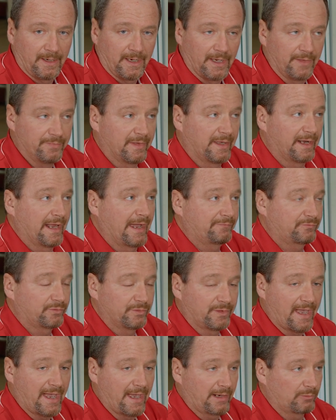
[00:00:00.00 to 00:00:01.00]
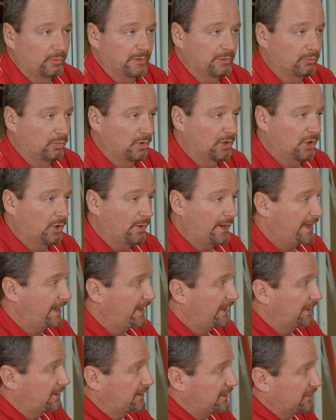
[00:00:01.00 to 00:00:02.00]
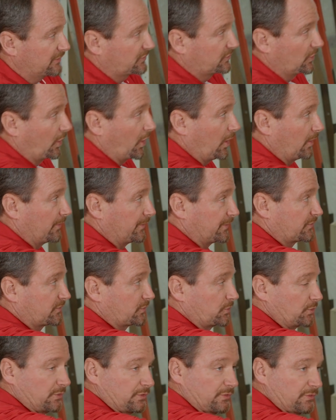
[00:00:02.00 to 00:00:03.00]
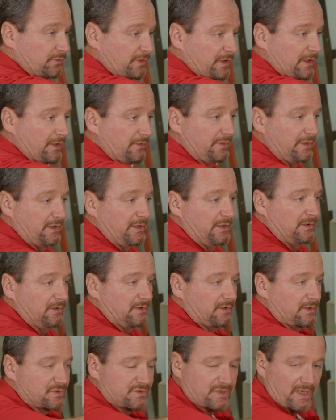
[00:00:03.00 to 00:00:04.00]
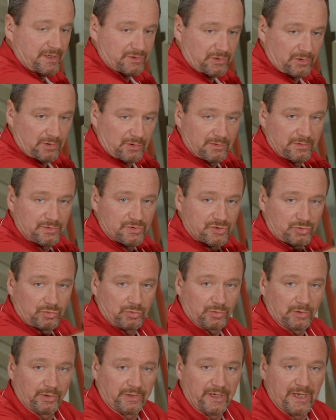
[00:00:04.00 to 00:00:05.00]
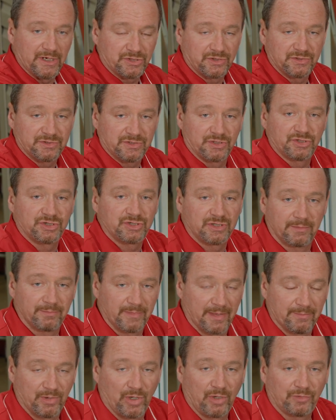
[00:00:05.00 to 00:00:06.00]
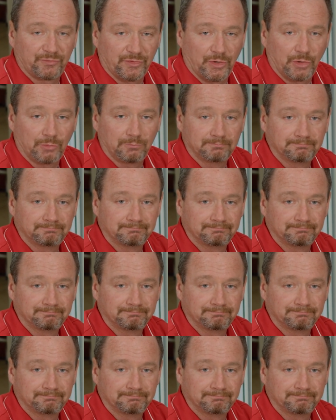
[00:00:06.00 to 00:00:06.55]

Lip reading: And then after that, we will go ahead and install the screws in the center screw locations and shim them also.